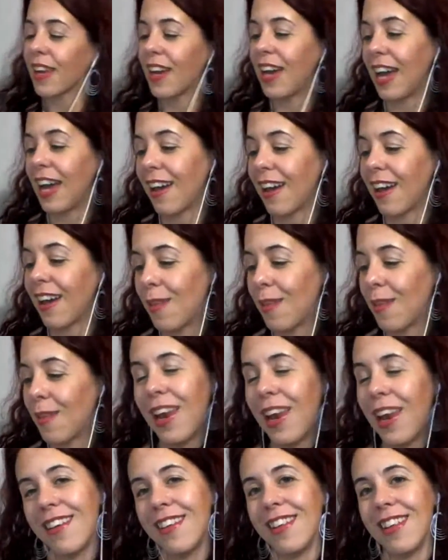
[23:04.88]
I got them
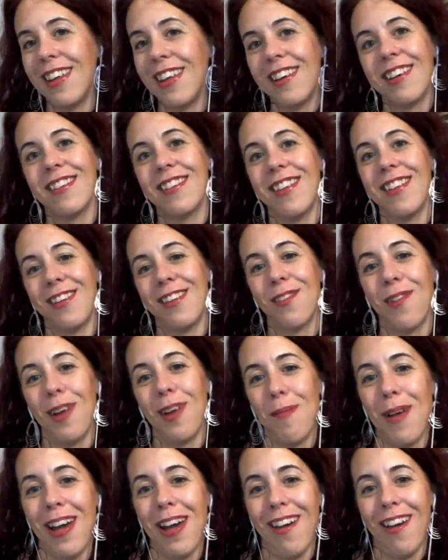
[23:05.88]
on Etsy because that's where
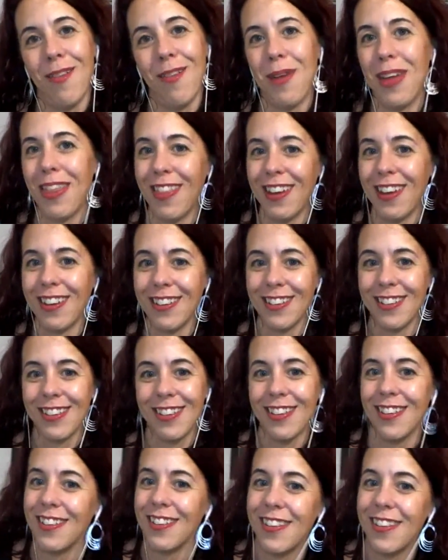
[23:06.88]
I buy all my
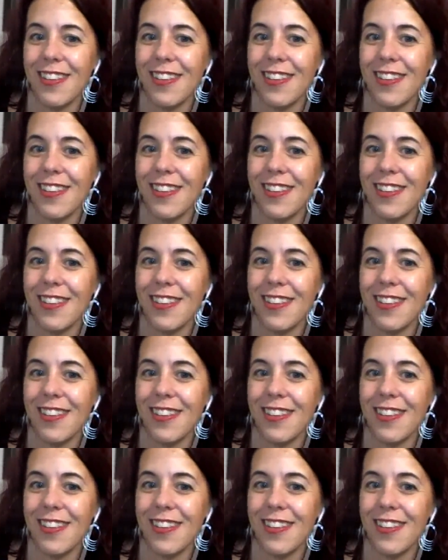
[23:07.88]
things.